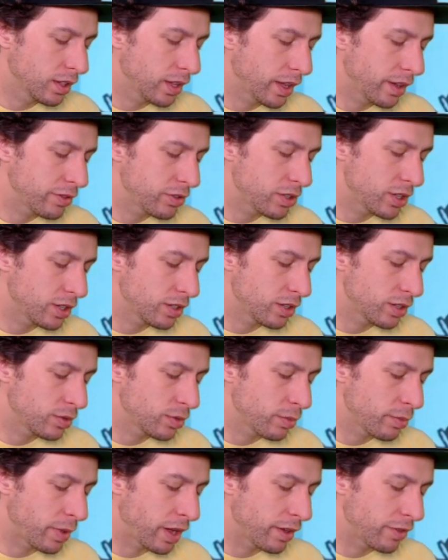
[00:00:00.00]
I've shared this
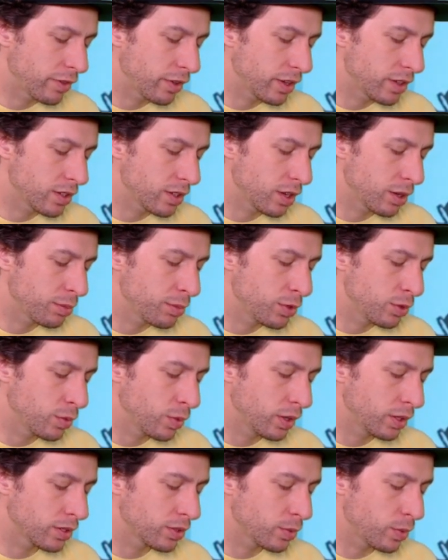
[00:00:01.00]
with my friends. I hope you
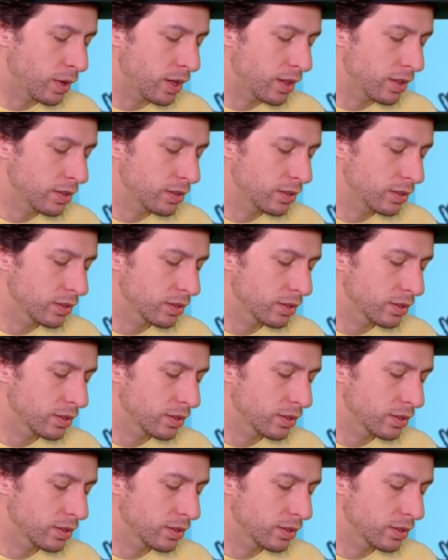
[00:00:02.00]
will as well.